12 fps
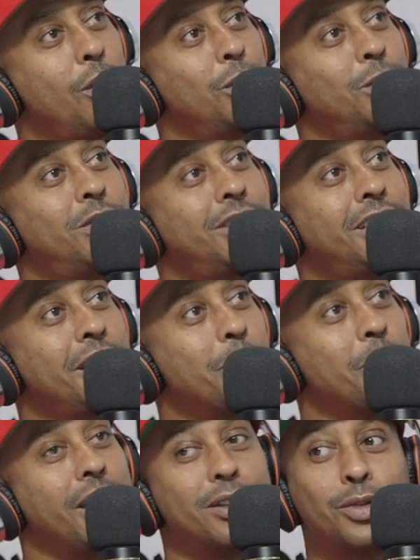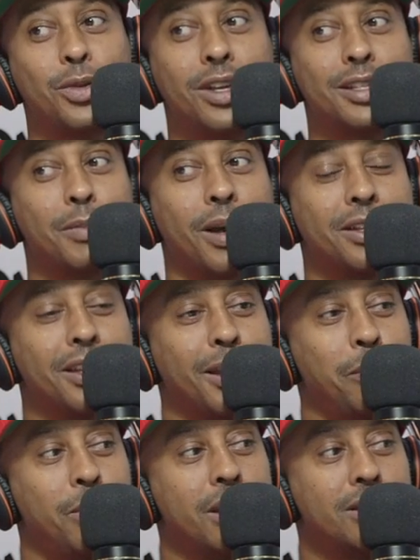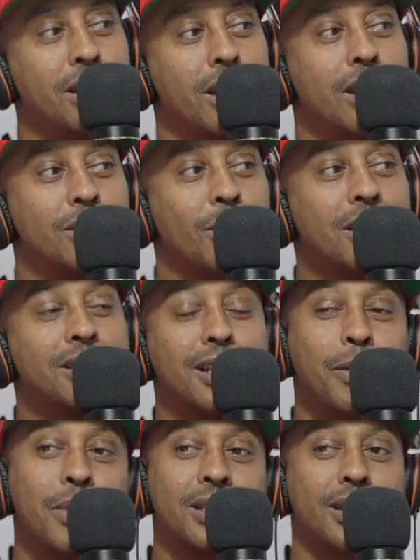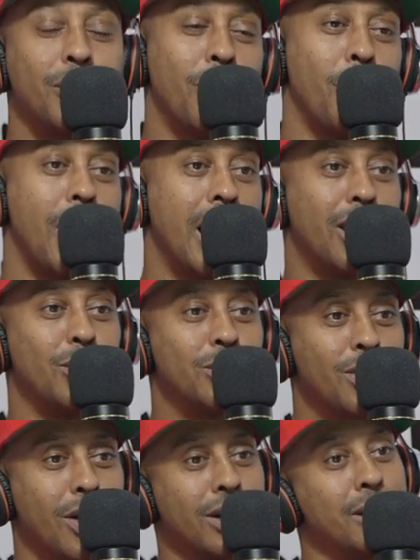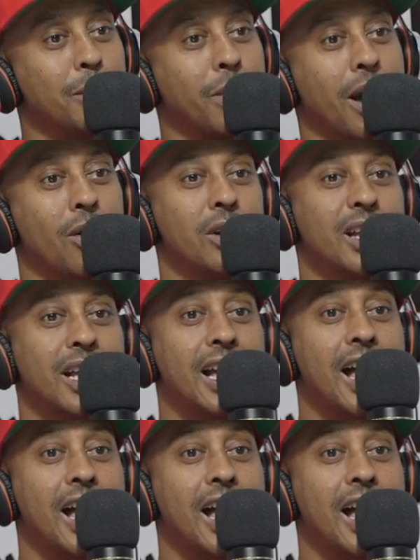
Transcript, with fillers: oh shit, me and Tootie is about to get busy. So I said, let me see what Wallo talking about.